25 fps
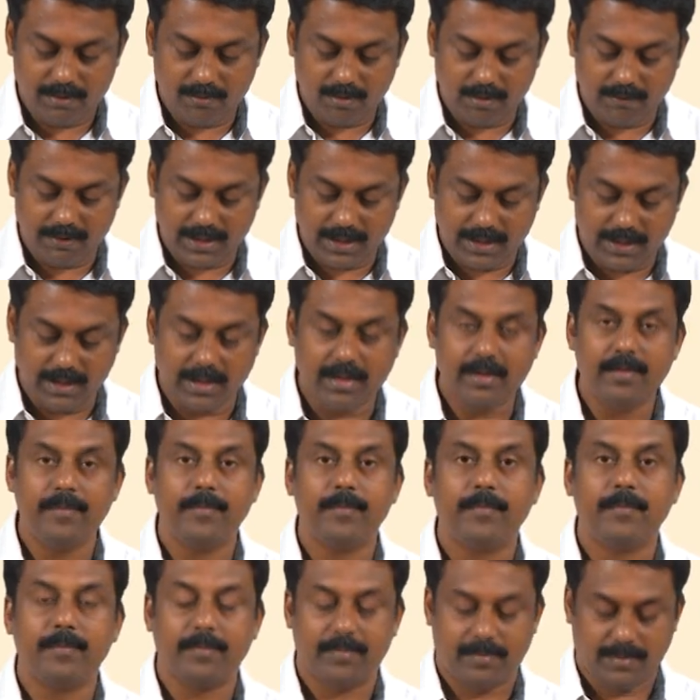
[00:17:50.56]
over here
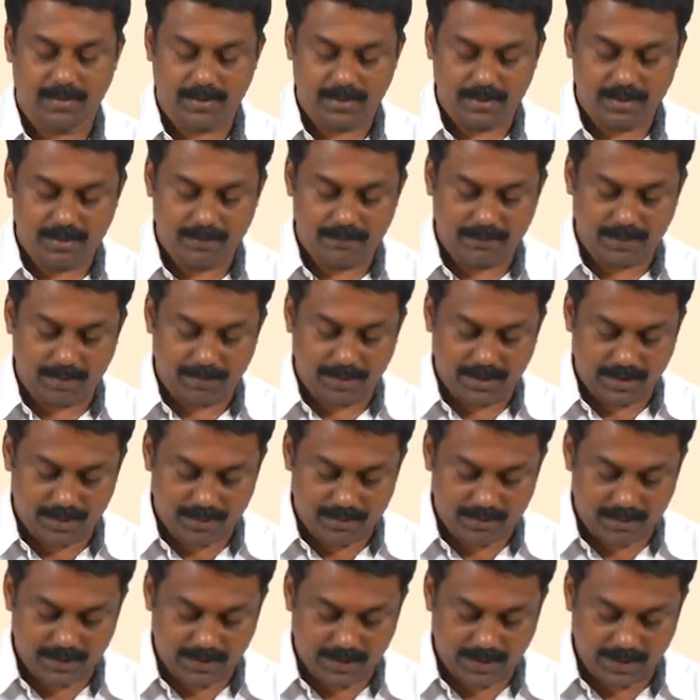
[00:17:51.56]
from
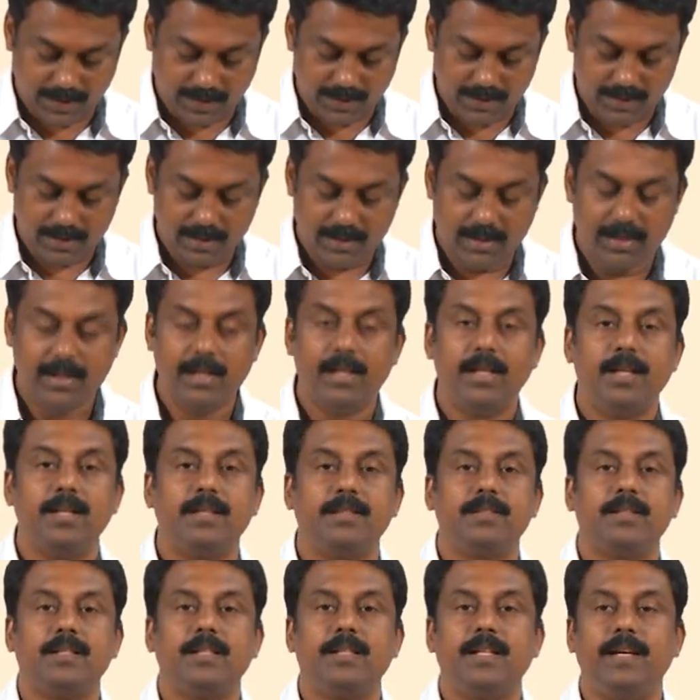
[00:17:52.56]
here to here
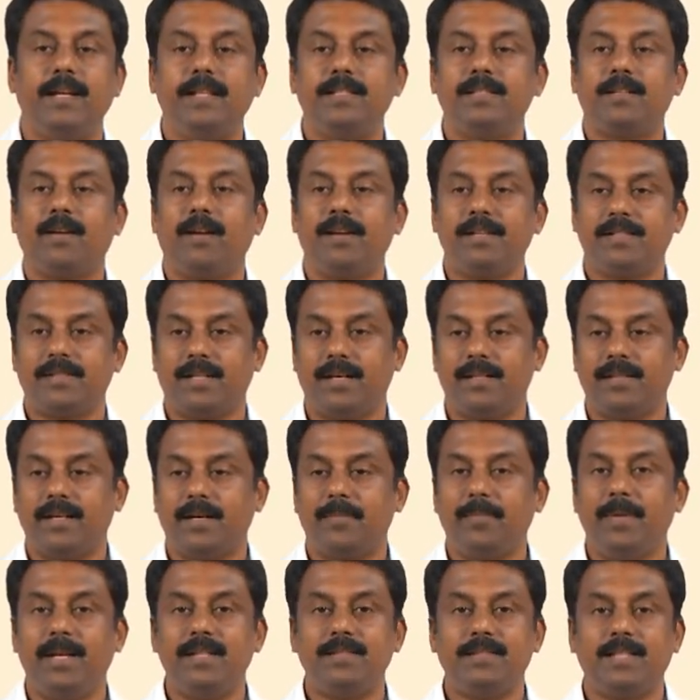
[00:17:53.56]
it is constant
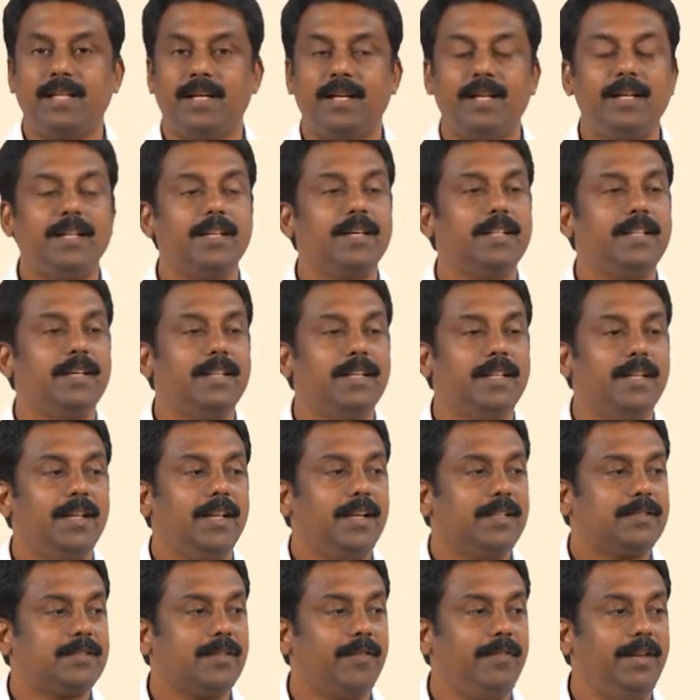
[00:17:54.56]
that means that
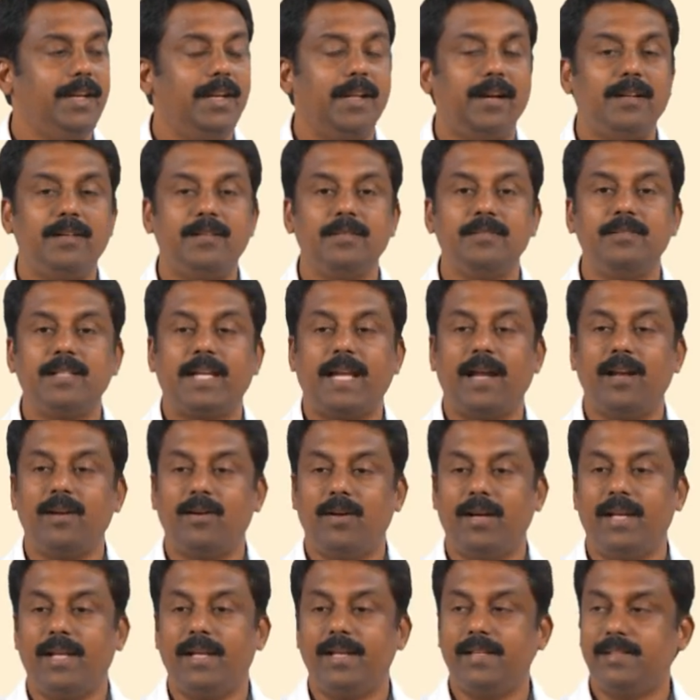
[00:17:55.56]
so we will have to
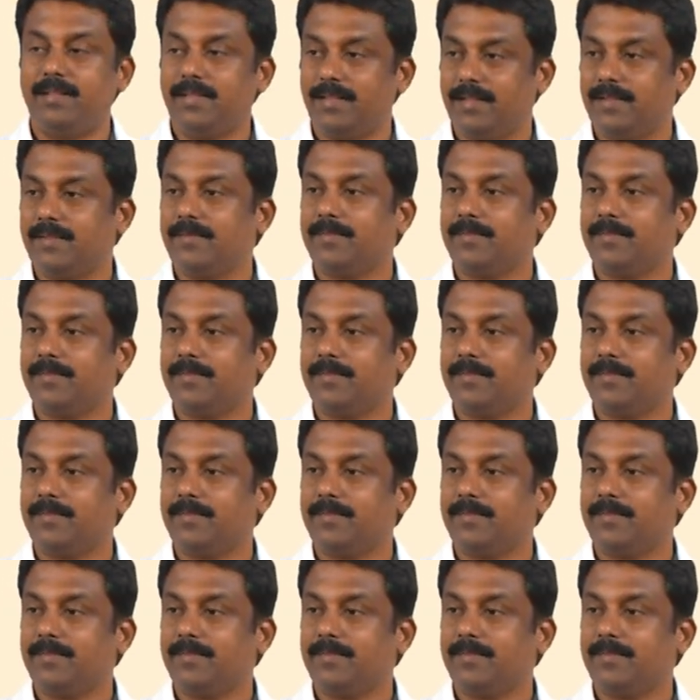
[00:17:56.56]
calculate